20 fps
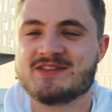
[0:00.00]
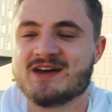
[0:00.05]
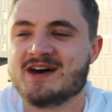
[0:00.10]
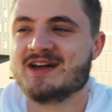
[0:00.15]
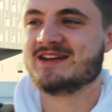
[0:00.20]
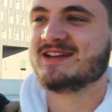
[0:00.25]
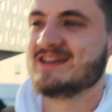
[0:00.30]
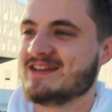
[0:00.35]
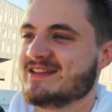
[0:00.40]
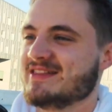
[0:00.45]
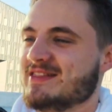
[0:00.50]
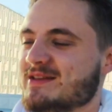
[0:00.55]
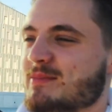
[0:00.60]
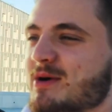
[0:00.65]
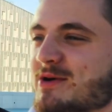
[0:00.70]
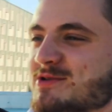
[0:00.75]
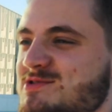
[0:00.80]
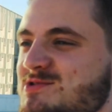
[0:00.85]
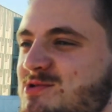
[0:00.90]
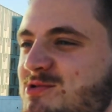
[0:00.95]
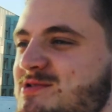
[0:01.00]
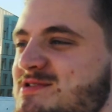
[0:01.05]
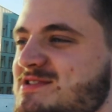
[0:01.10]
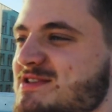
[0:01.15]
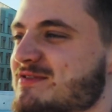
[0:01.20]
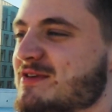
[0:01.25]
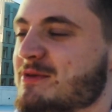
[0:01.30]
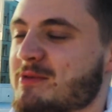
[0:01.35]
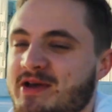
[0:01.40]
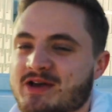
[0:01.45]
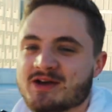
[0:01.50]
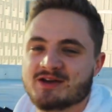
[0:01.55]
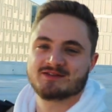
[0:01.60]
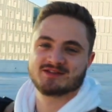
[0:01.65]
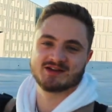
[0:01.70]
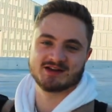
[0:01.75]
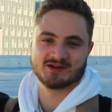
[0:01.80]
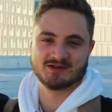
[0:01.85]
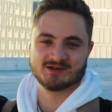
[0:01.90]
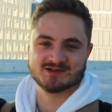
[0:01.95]
done the most touristy thing we could
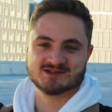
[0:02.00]
have done in